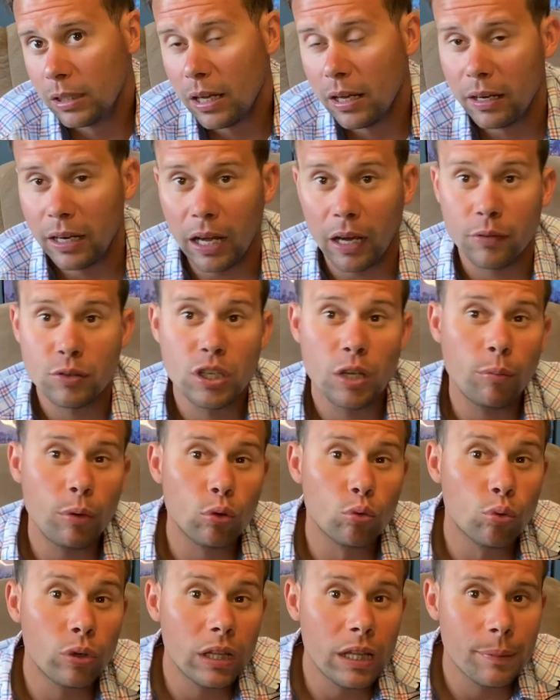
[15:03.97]
Now, if
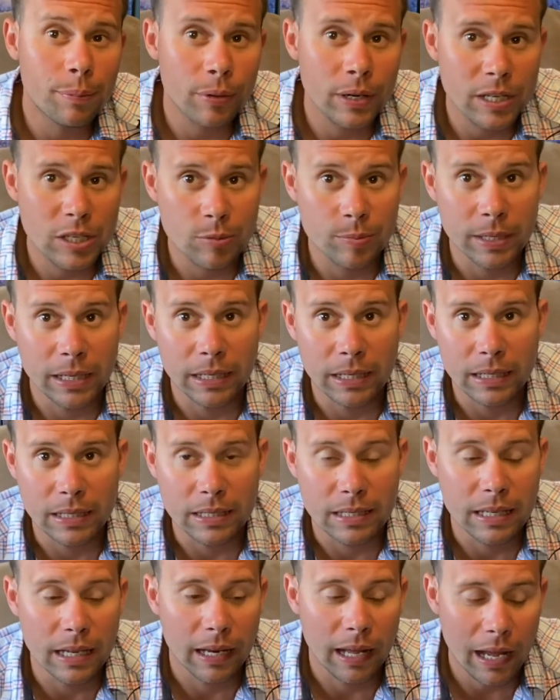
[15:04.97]
someone really pressed me
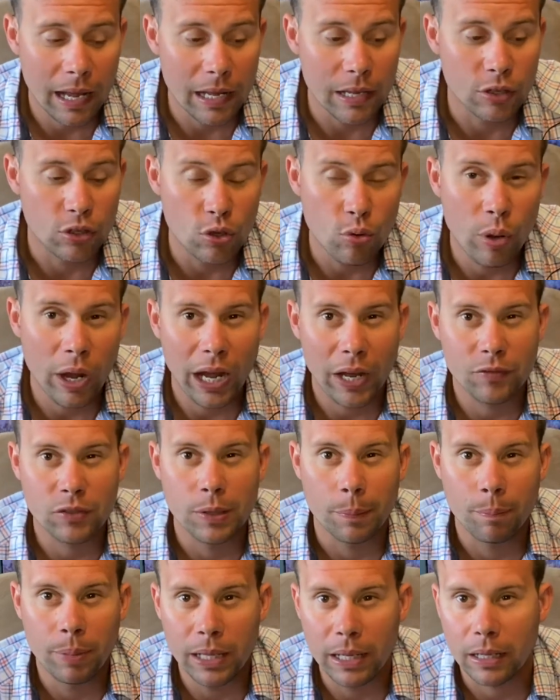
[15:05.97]
and said, "Hey, you have
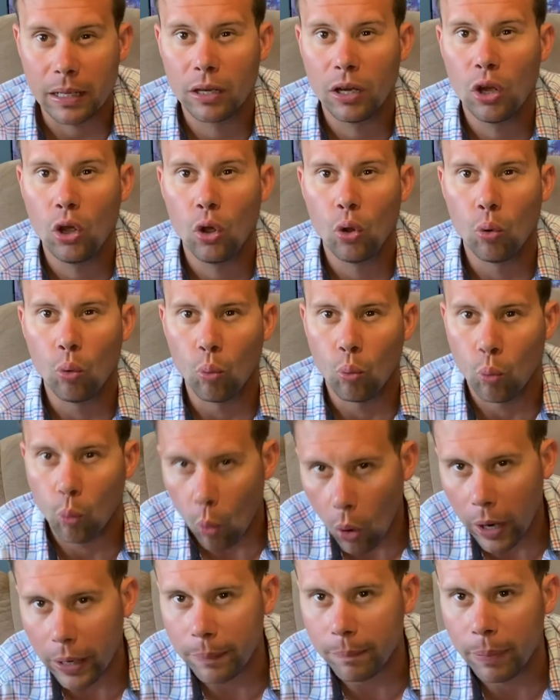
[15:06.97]
to pick
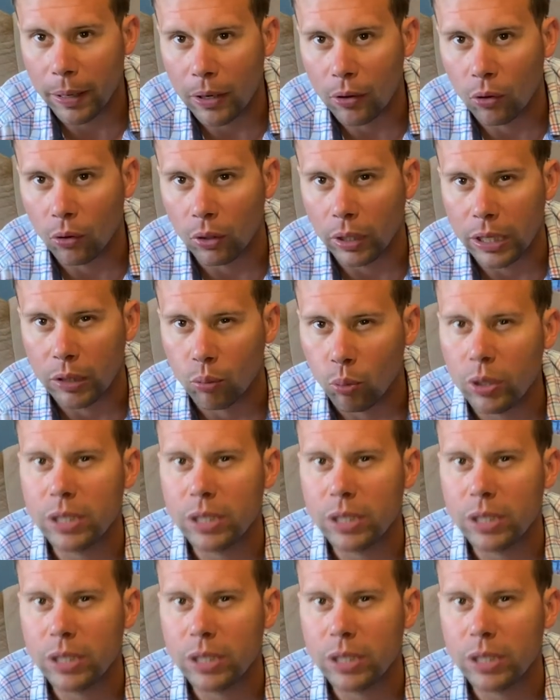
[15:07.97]
one barrel length.